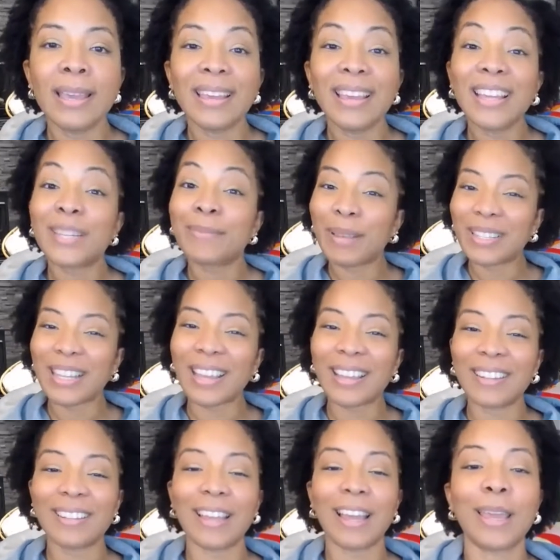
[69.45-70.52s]
It's my second
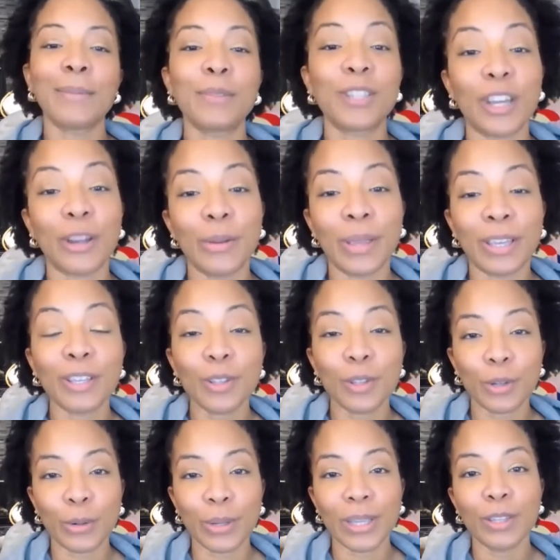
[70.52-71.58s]
time sharing a story,